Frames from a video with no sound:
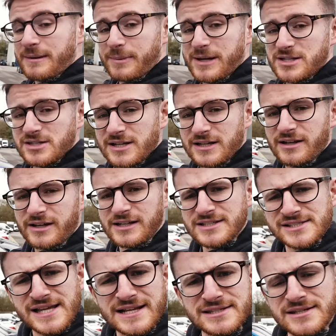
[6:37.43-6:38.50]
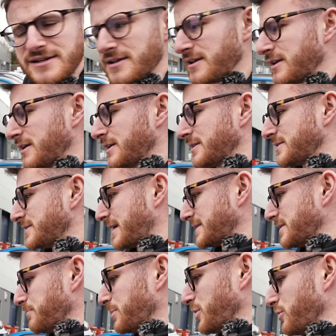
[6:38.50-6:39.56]
wrap actually, like a satin
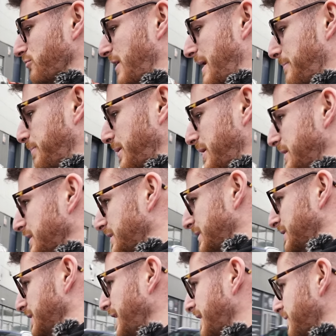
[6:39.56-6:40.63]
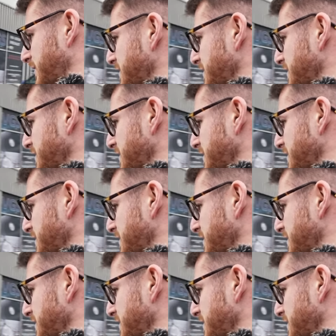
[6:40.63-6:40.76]
blue wrap. But yeah,